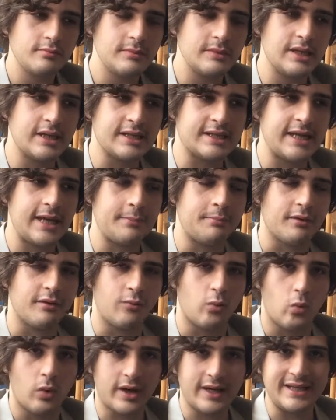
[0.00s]
example of
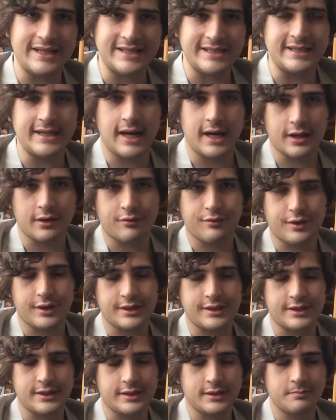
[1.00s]
what is not
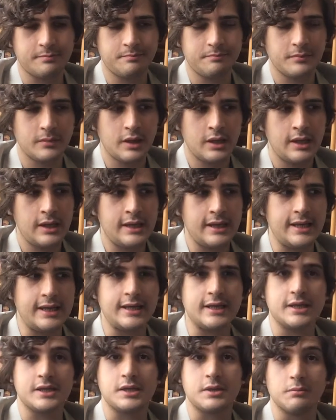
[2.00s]
criticism
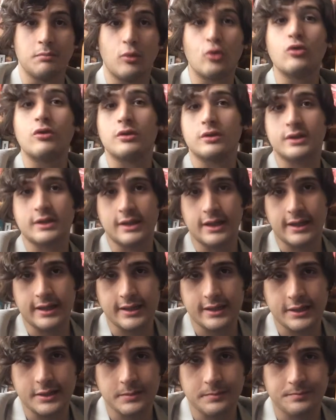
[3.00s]
is moral
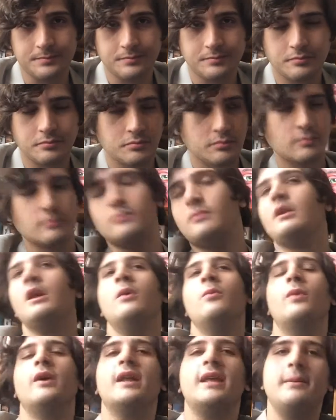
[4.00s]
studies.
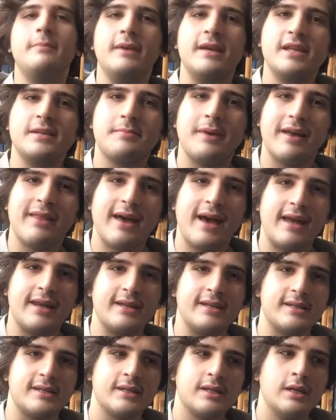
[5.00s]
And what he means by that
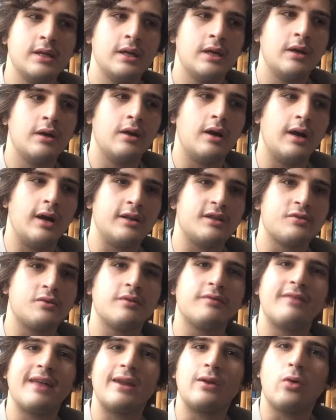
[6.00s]
is uh, sort
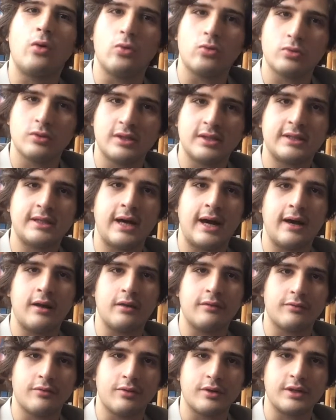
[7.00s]
of that old style
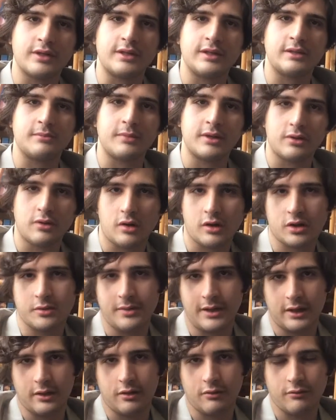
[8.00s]
of criticism I talked
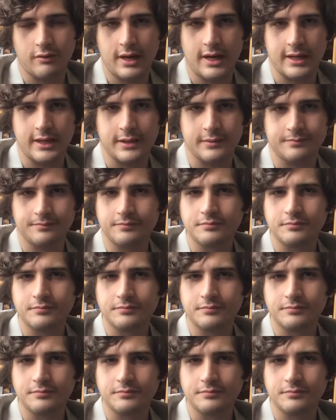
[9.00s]
about already.